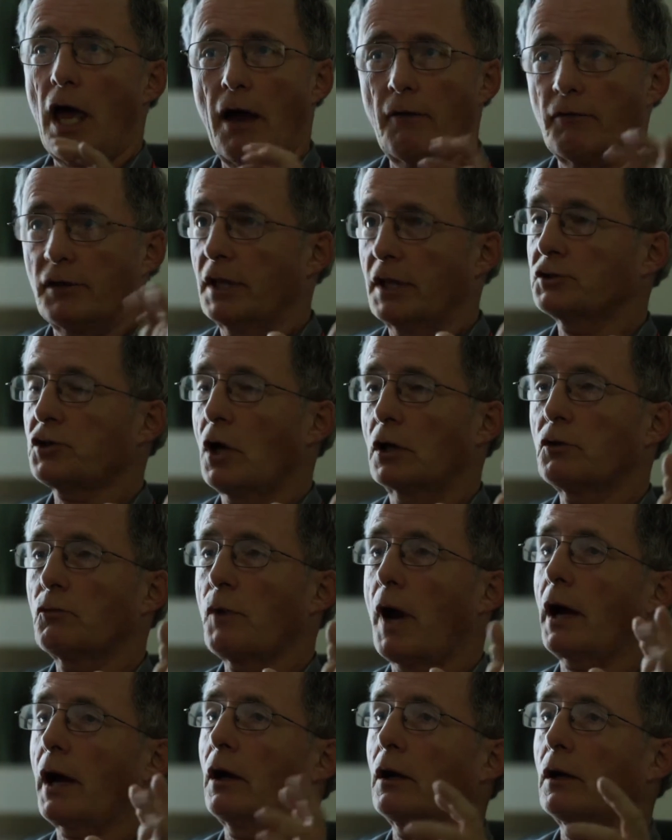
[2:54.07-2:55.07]
everything's on the
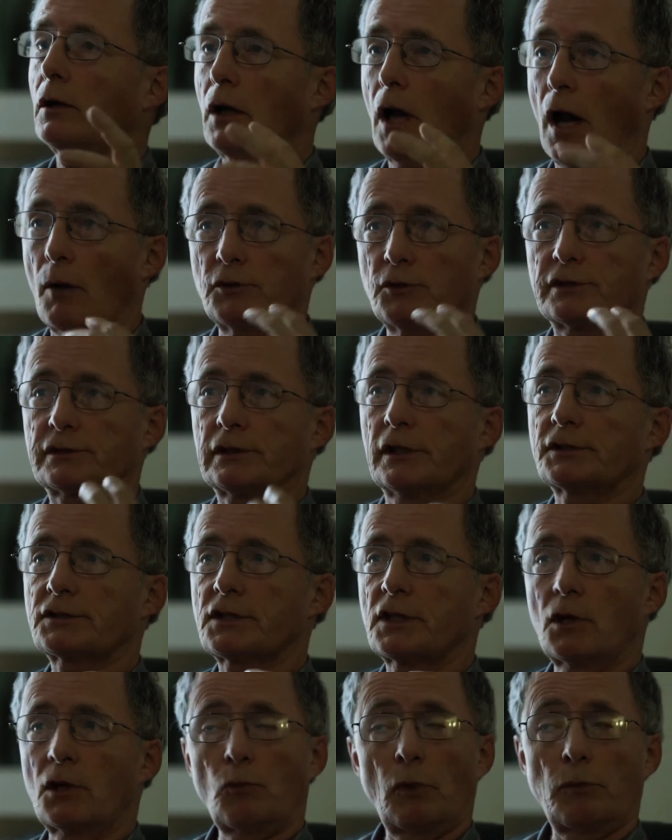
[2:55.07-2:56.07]
record, I would just
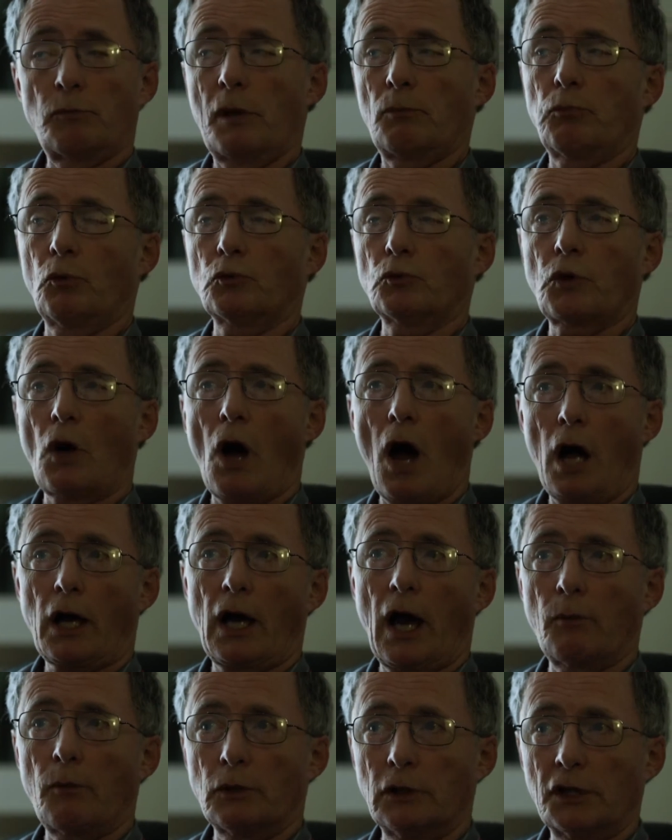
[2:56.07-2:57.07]
listen, and when people would
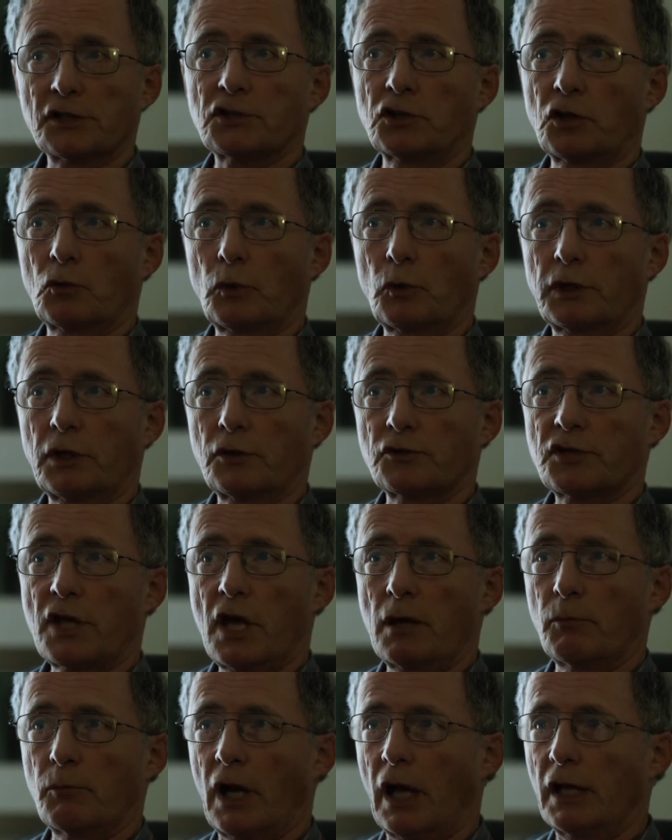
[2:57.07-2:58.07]
talk, I would listen to what they're
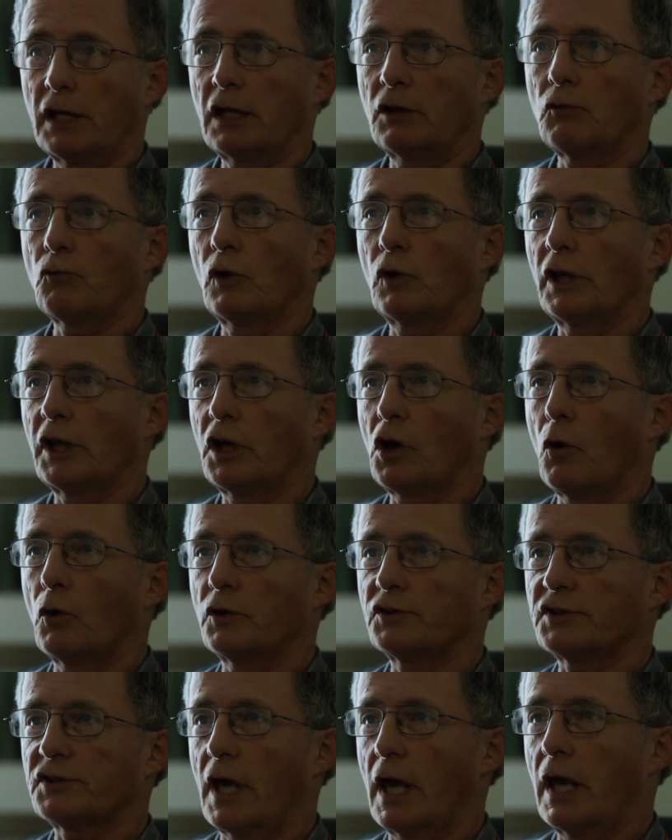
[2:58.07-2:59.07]
saying, but I didn't really go
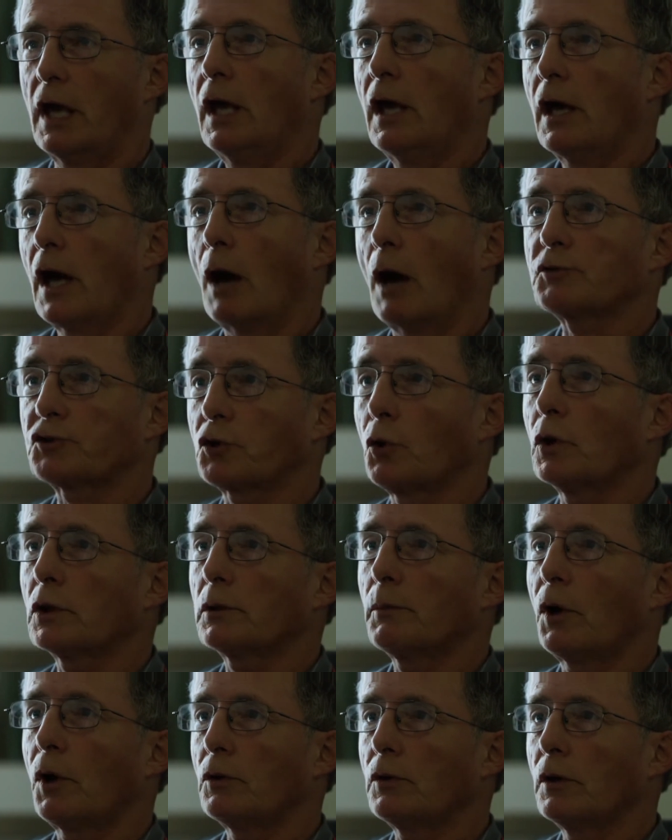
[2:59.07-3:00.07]
and say, I was
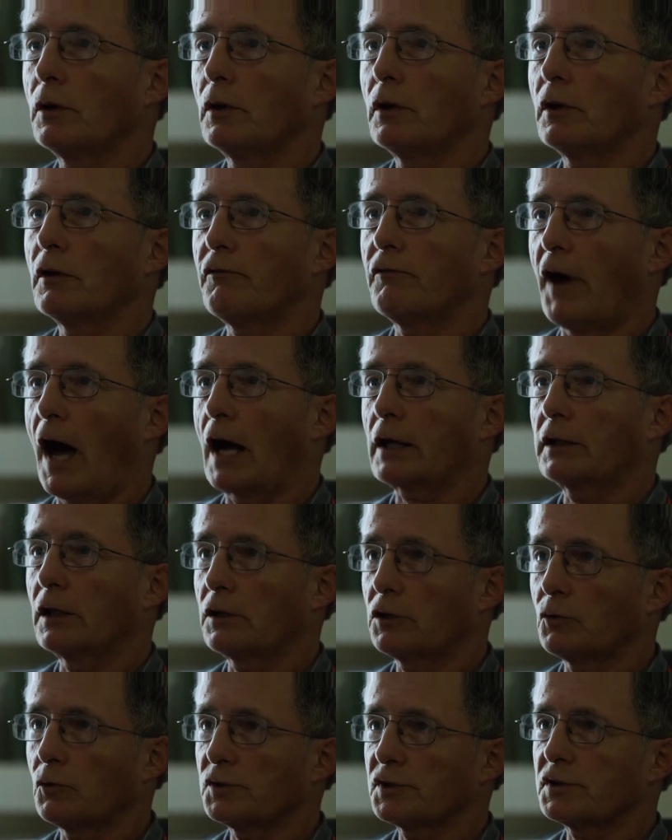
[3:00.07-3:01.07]
told about the fact
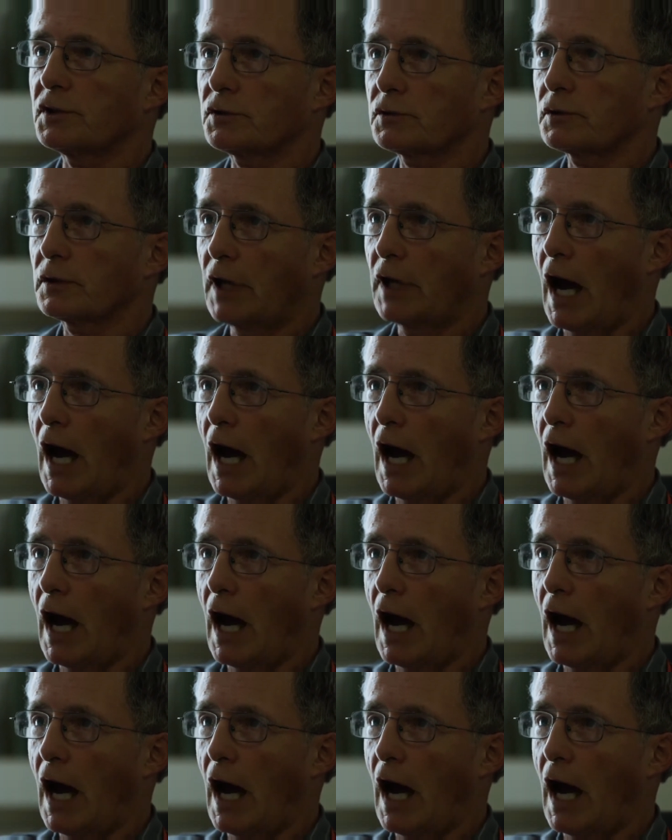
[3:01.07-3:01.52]
that there was this